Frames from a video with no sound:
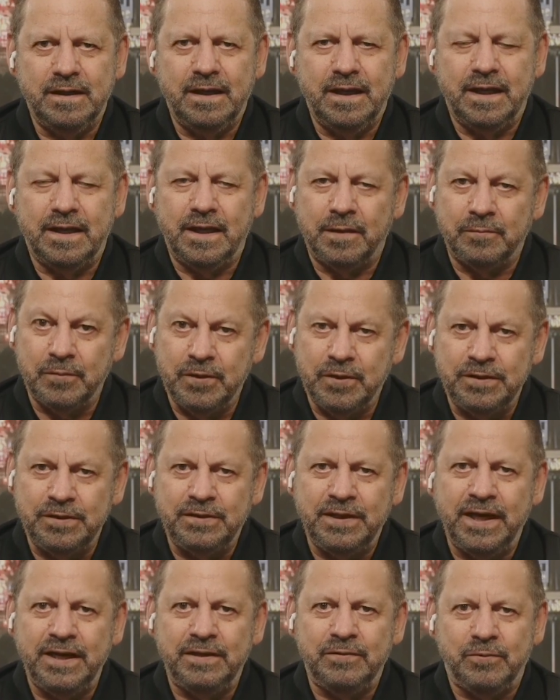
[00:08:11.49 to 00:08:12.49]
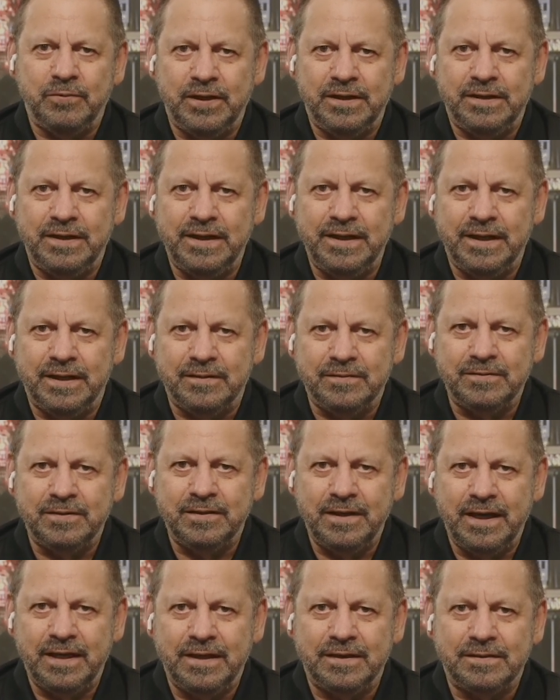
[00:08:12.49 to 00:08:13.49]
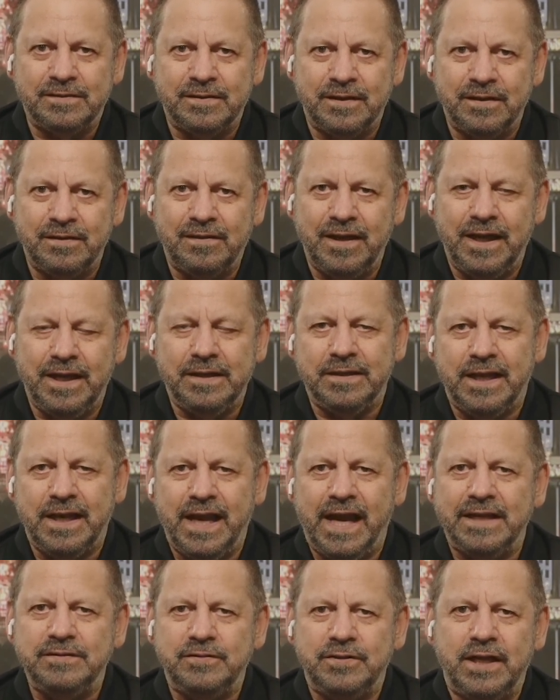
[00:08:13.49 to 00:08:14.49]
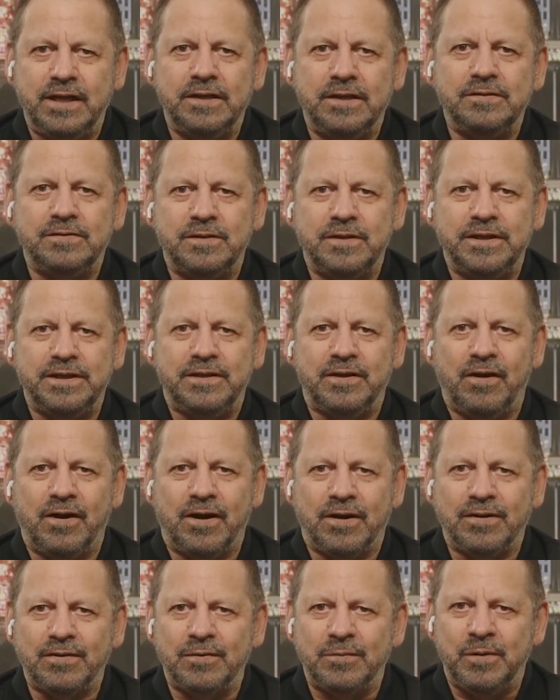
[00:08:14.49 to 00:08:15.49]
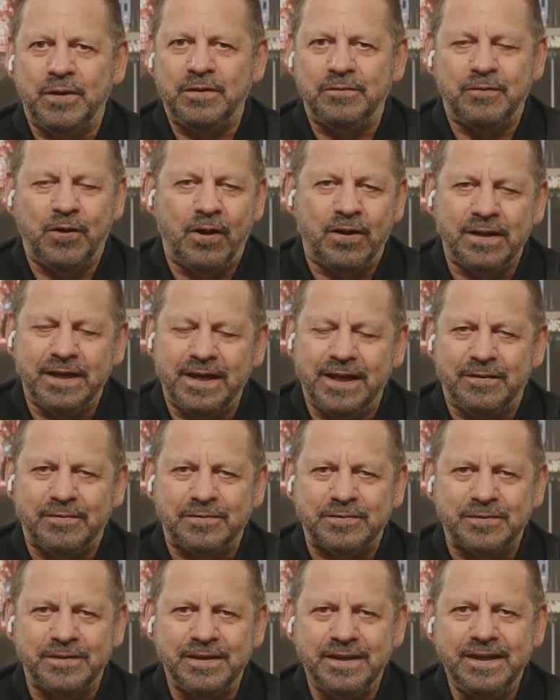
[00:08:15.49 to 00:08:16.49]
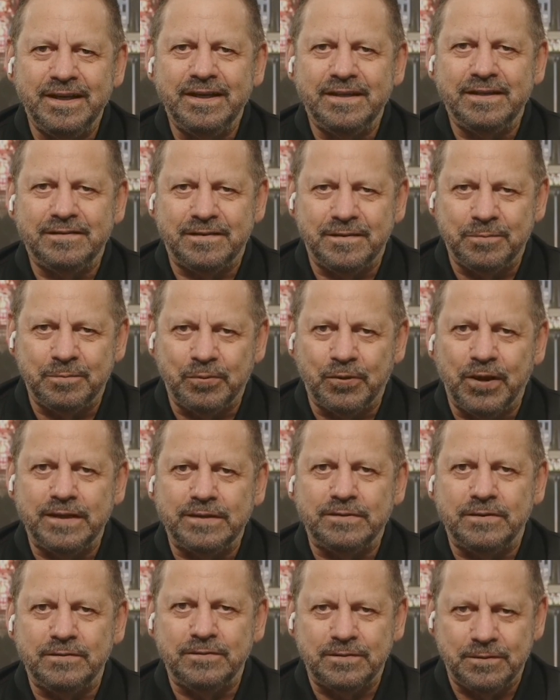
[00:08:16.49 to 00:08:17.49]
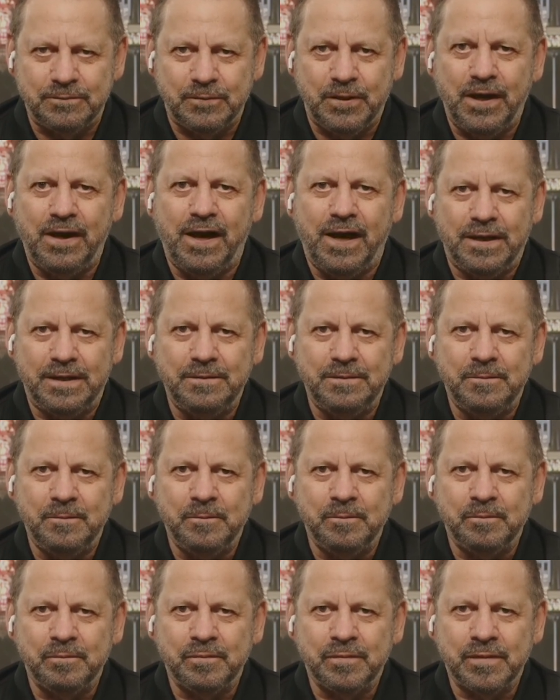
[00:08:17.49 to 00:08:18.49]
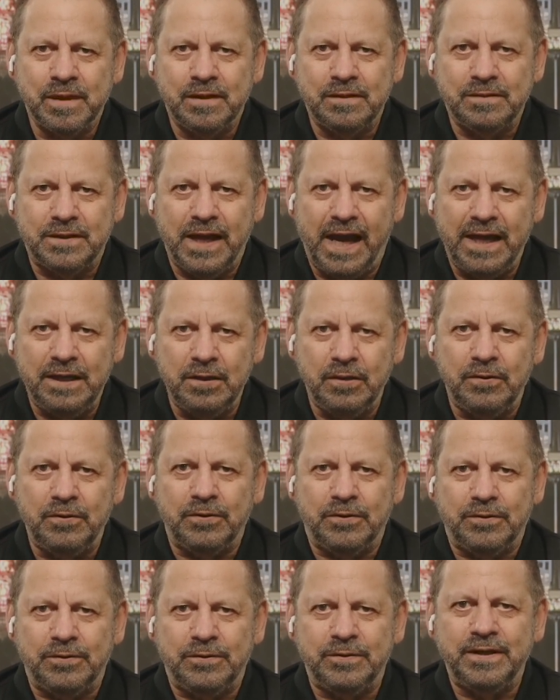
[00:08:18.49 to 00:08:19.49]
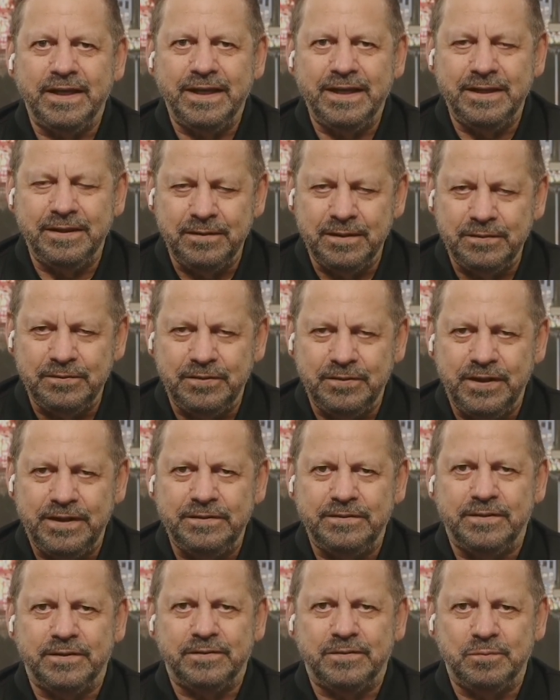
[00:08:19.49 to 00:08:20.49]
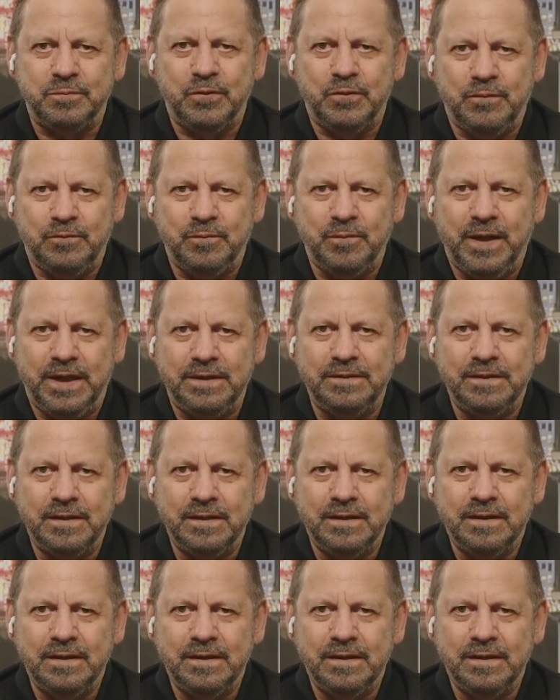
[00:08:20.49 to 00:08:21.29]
And I'm going to tell you what it is. And it's the thing that I jealously guard above all else is the presence of God. Because I learned in the Jesus movement